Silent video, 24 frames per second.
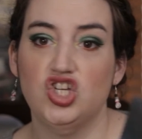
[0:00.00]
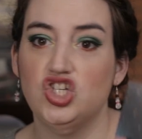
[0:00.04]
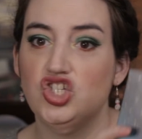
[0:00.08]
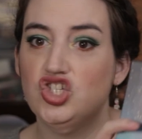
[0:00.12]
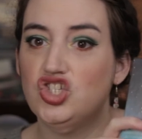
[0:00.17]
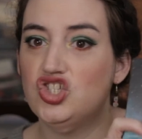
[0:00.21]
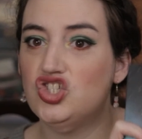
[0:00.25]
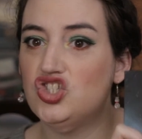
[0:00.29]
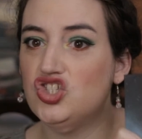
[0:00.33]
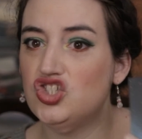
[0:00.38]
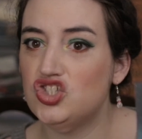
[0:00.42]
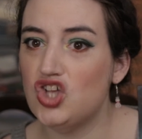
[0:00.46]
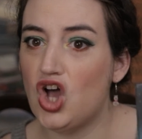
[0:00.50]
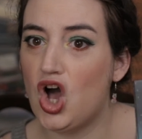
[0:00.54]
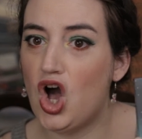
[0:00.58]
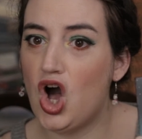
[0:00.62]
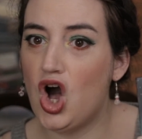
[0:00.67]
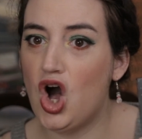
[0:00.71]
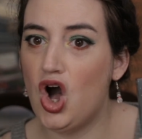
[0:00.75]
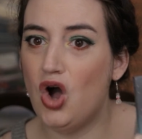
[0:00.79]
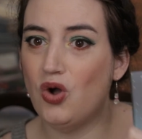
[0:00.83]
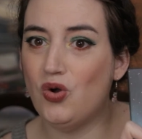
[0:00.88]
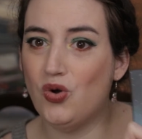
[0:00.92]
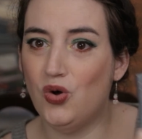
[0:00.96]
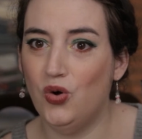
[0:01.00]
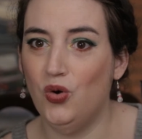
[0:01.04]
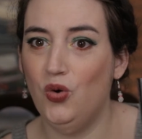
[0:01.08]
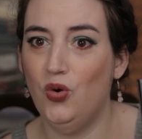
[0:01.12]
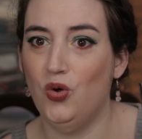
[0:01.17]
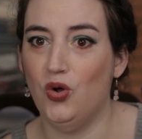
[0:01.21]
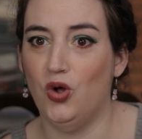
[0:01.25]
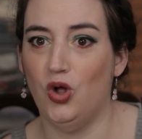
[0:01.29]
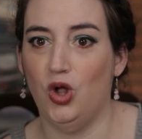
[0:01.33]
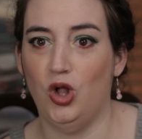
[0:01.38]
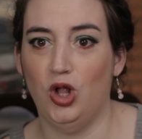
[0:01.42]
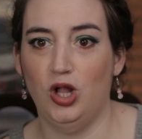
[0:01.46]
So
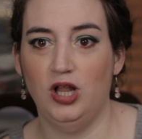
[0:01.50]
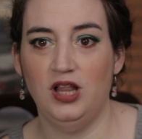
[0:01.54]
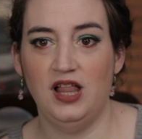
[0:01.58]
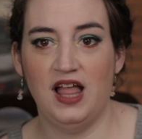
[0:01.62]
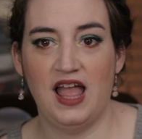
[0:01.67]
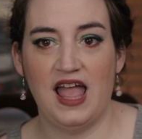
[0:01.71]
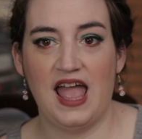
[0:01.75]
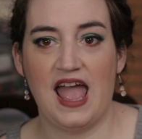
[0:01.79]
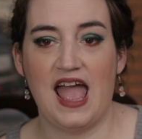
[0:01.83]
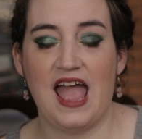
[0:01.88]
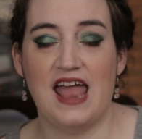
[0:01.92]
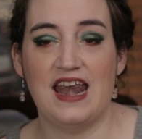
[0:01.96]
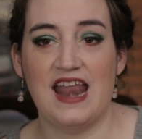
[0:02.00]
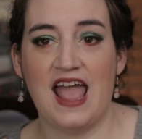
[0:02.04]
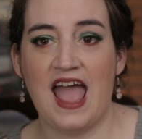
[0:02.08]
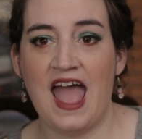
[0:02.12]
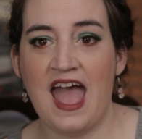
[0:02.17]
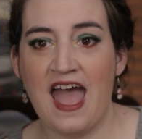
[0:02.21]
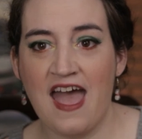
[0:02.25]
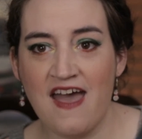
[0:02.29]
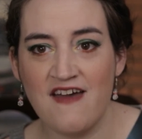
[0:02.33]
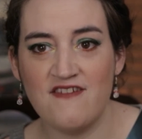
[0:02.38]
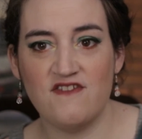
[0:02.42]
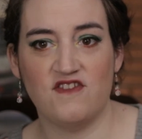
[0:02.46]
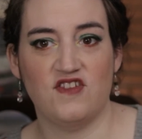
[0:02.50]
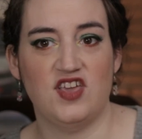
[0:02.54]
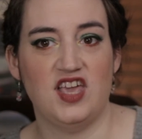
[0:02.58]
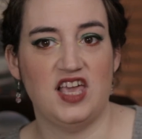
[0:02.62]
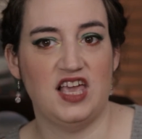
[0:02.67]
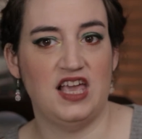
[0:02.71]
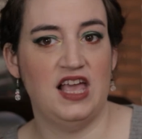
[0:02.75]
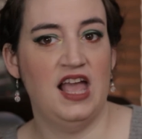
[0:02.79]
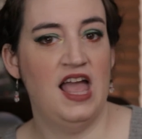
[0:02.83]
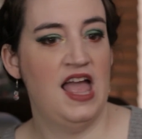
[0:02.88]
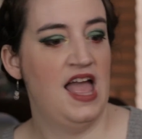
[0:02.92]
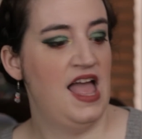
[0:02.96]
cool and
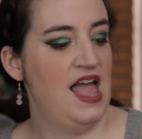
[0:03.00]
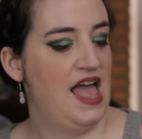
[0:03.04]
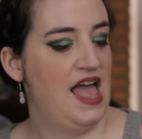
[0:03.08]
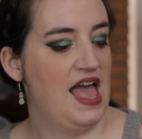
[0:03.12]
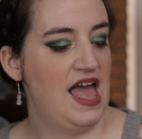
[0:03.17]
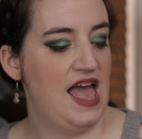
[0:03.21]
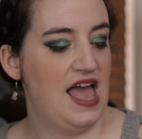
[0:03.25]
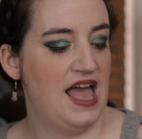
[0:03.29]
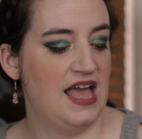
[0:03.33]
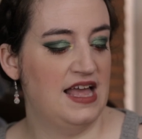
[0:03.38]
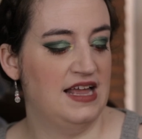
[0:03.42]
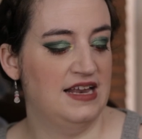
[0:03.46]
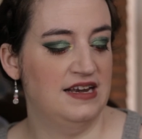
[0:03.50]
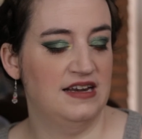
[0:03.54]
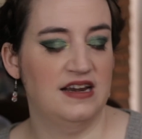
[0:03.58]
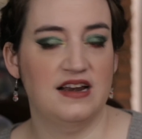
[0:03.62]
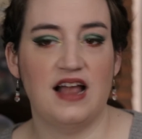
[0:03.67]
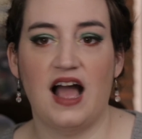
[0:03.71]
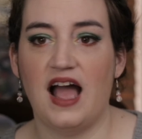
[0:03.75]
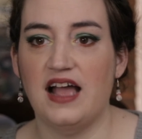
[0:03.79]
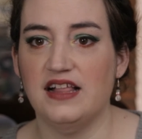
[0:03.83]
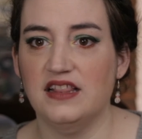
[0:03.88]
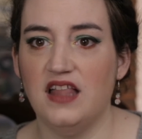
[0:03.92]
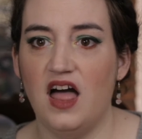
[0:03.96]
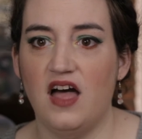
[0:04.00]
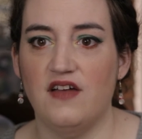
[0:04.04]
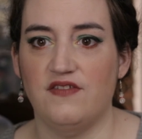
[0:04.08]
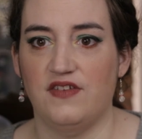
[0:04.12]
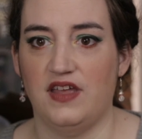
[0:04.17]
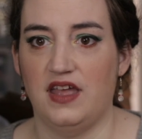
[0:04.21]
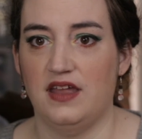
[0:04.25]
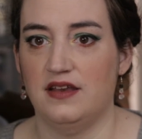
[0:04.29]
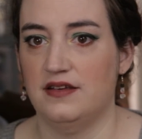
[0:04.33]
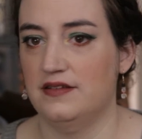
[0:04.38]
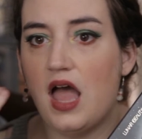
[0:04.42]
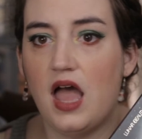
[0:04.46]
heavy, and I love
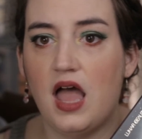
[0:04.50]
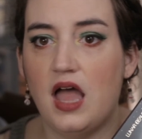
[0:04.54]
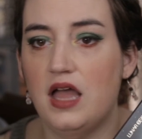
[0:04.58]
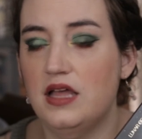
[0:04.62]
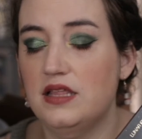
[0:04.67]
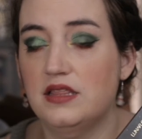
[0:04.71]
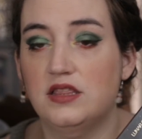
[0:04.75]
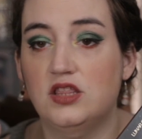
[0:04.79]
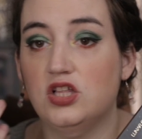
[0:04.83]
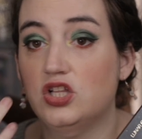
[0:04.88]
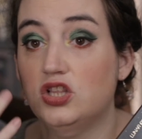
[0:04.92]
it.